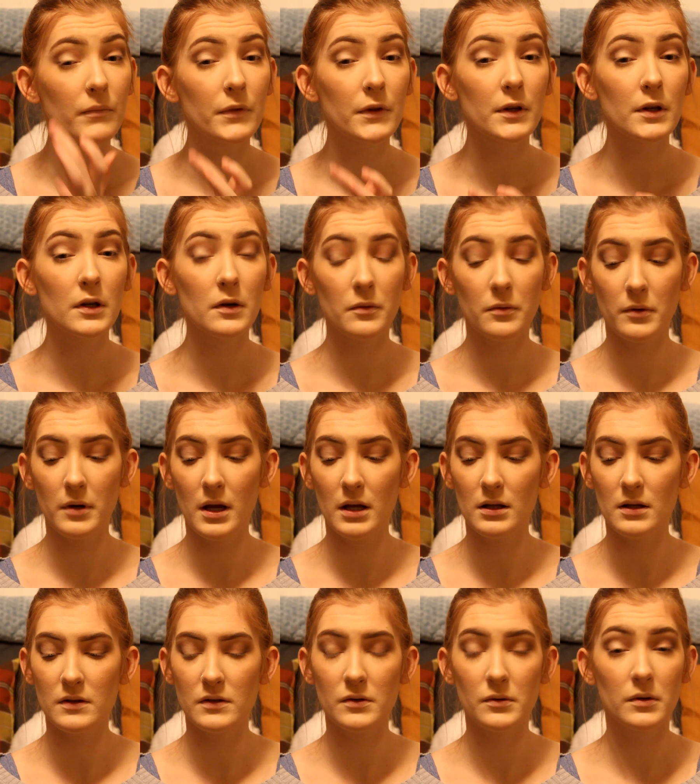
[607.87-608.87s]
We create
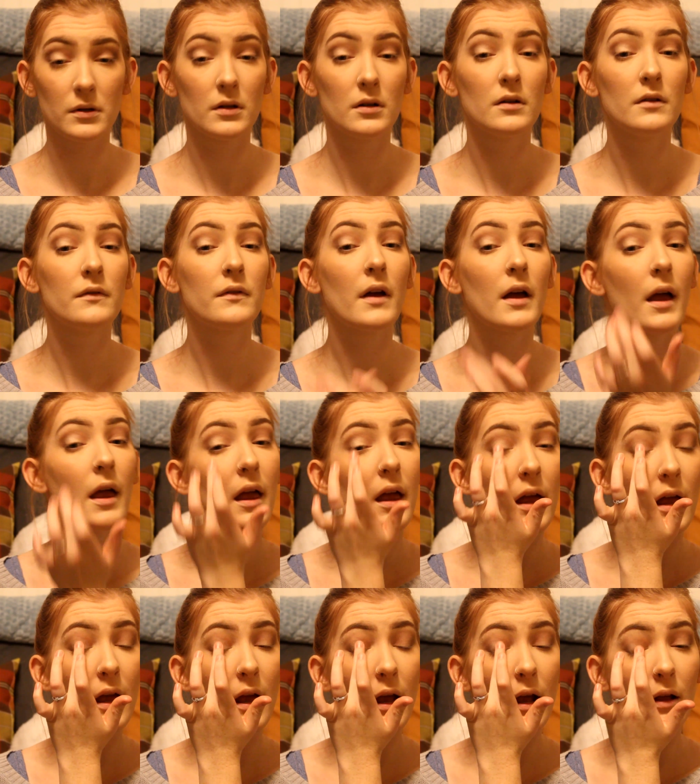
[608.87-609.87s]
a sort of
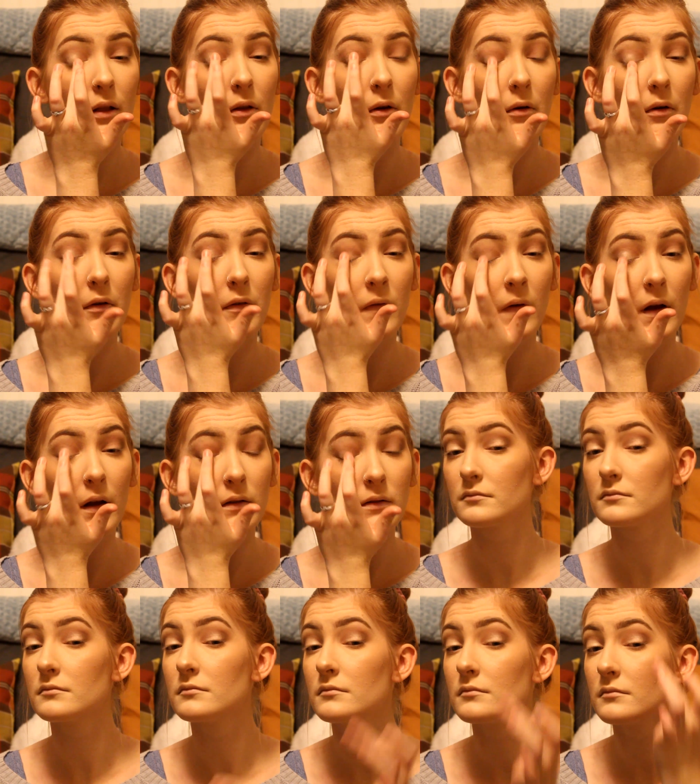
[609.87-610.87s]
halo effect.
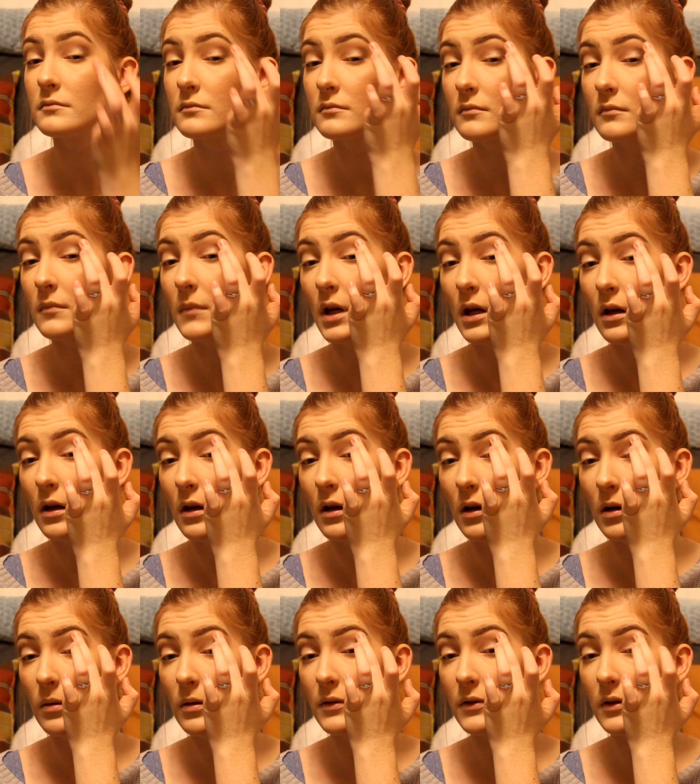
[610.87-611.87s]

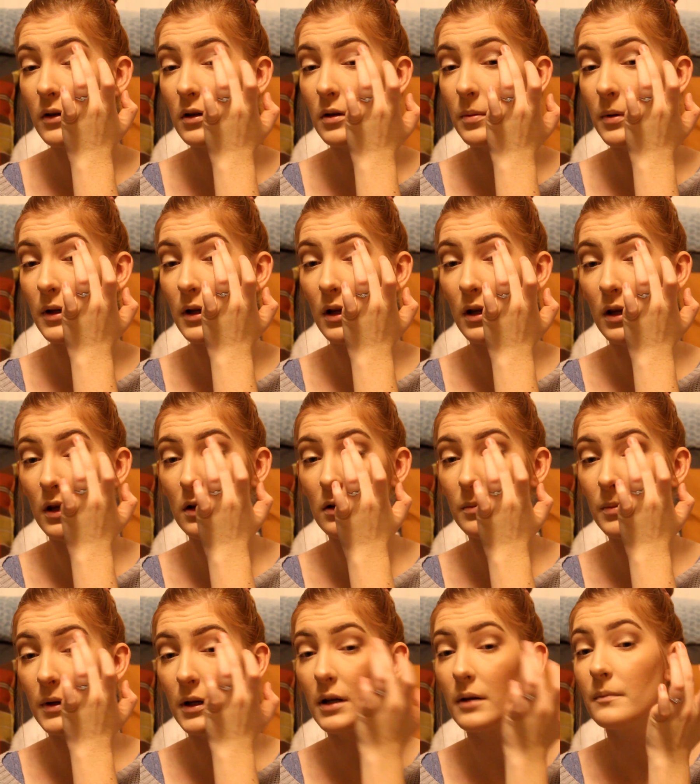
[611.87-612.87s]
I'm also going to put a little
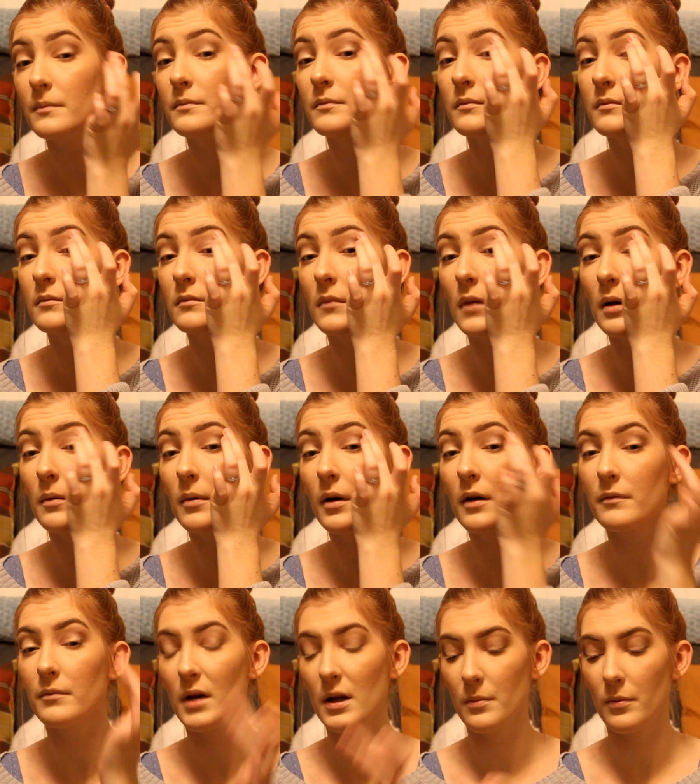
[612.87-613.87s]
bit
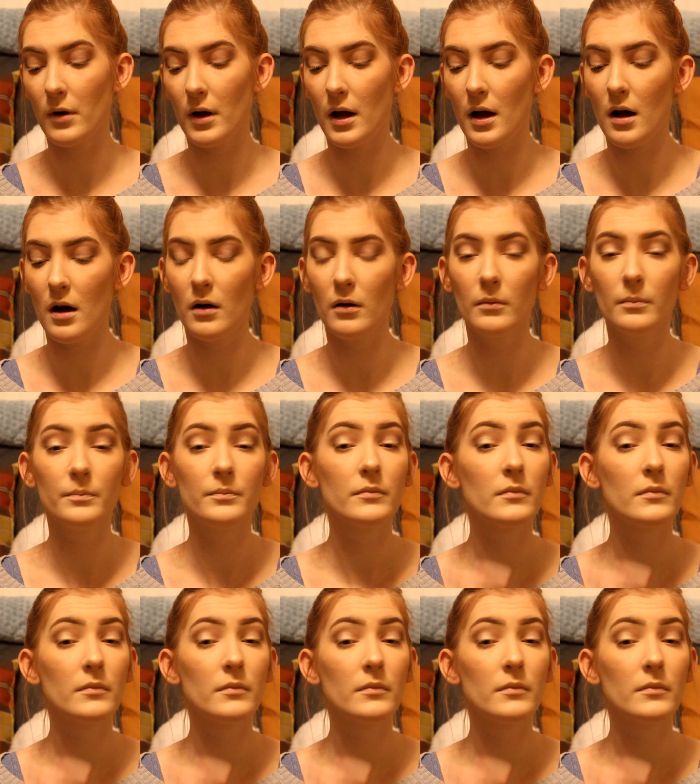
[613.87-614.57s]
above my brow,